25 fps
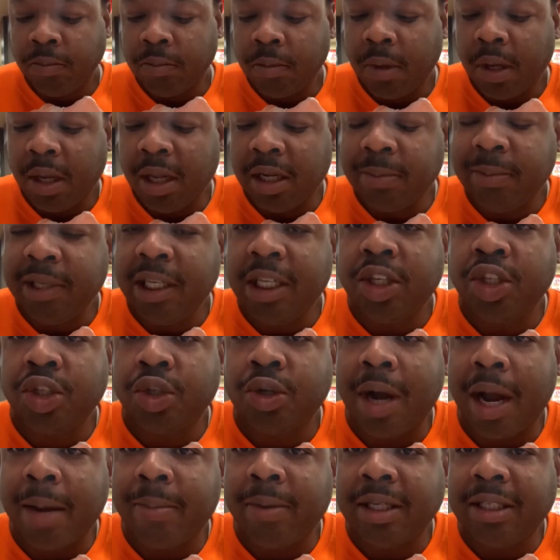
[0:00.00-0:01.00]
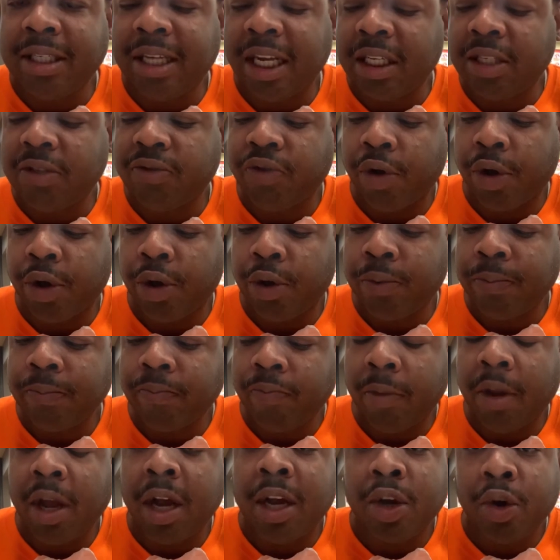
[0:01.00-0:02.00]
let me describe the taste for you.
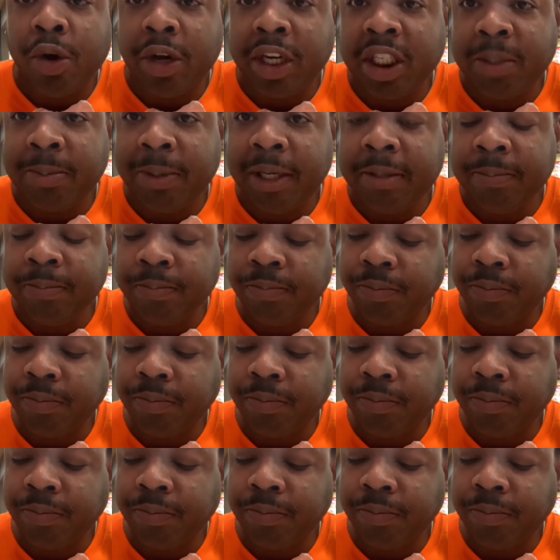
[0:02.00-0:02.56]
Crispy.